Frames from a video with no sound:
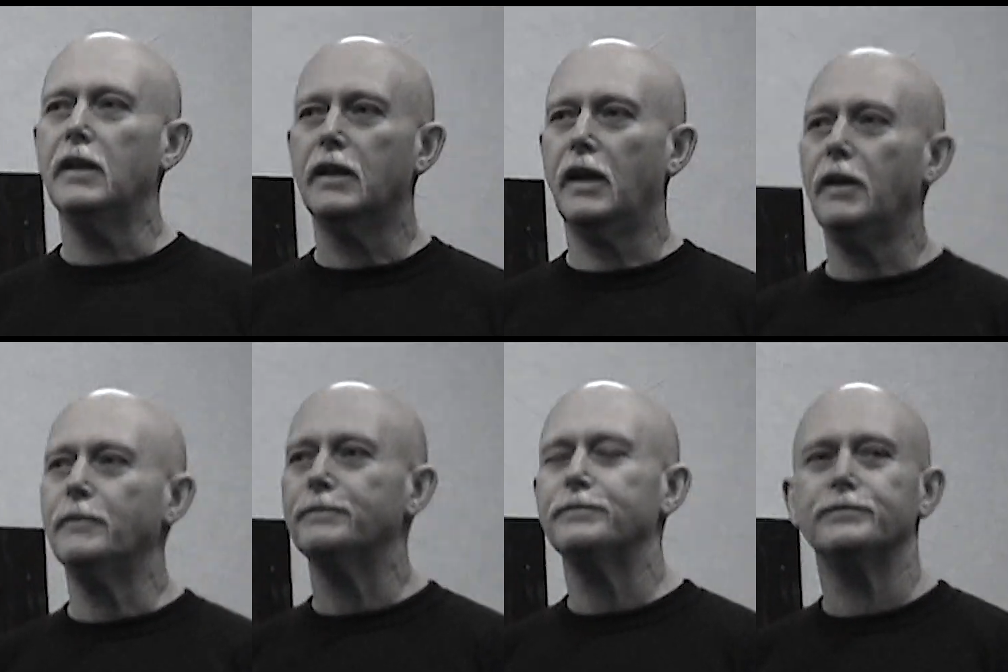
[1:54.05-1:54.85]
Okay?
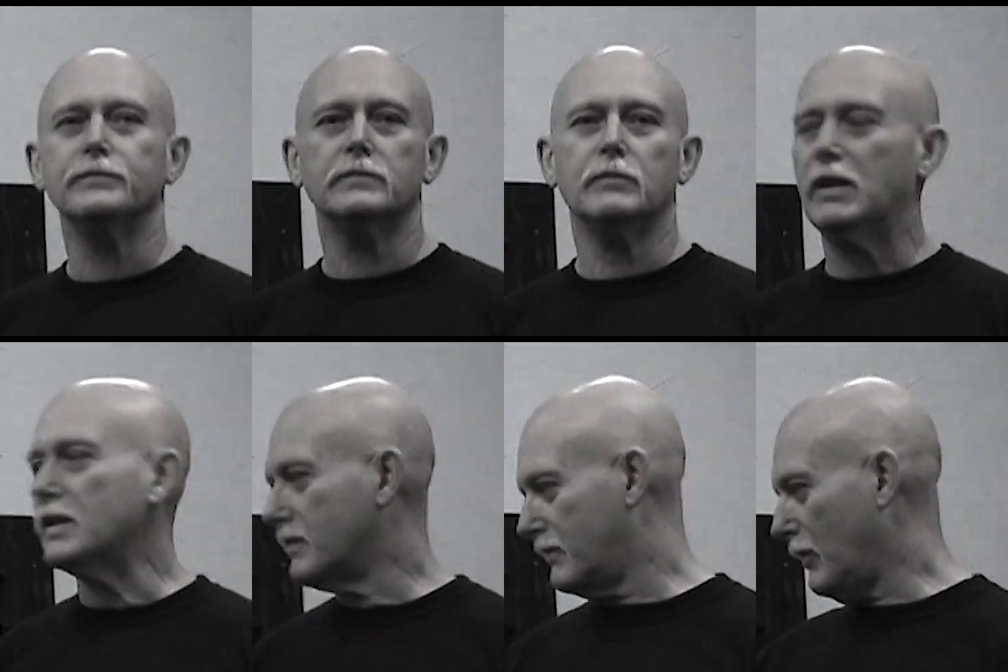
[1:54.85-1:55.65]
I mean,
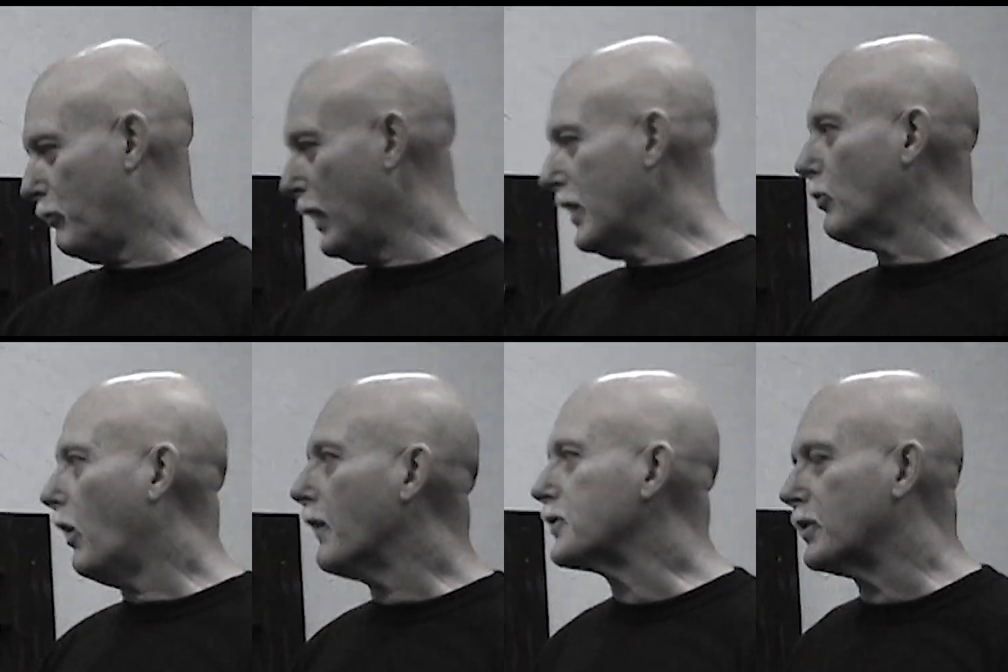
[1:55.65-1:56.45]
he's a brand new
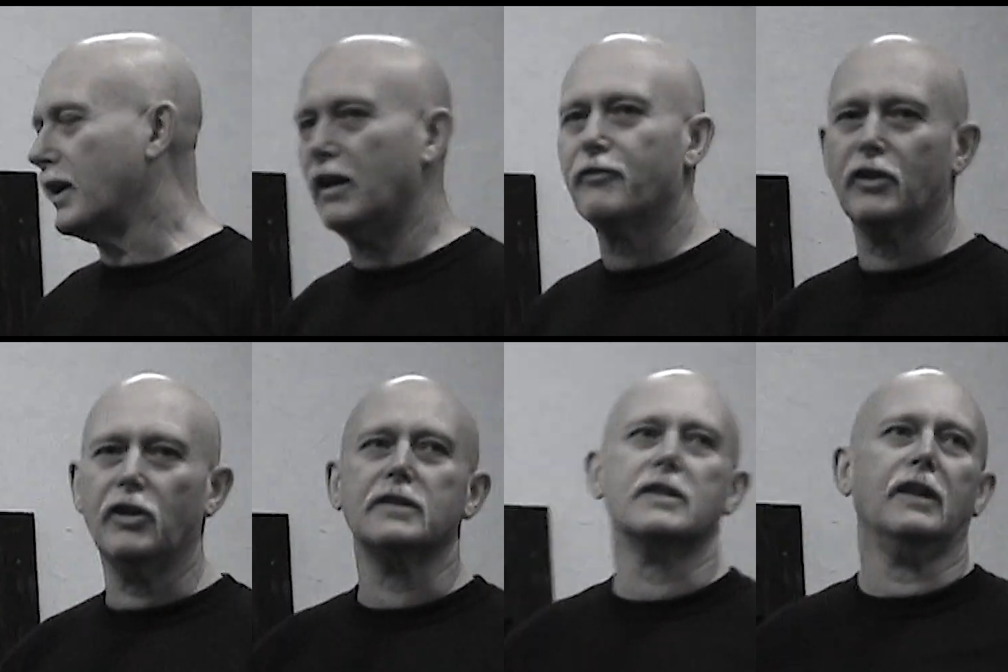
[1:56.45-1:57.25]
officer cadet, for
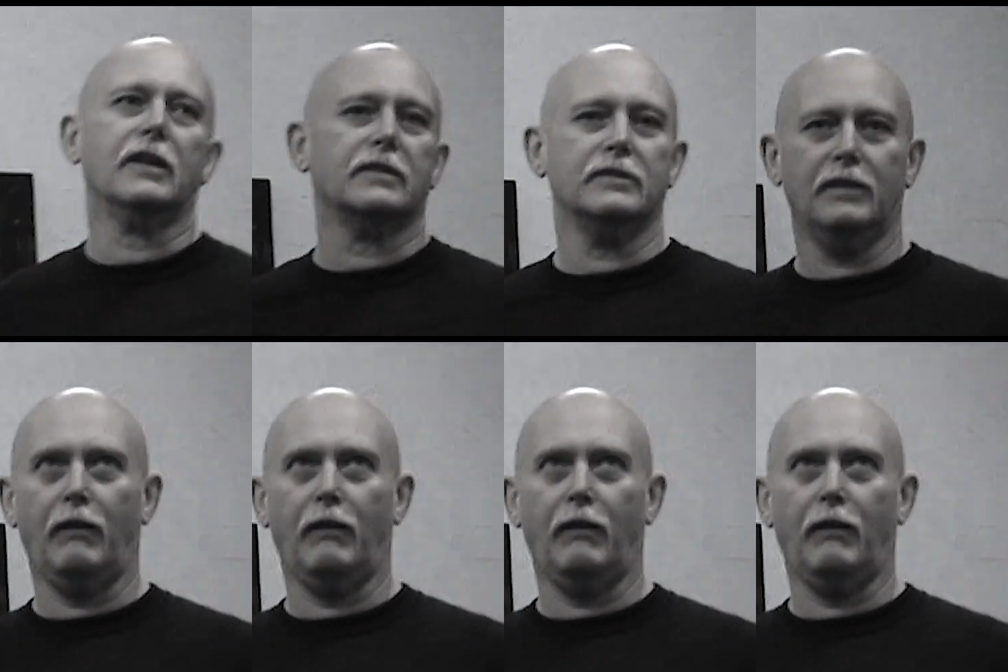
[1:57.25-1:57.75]
God's sakes.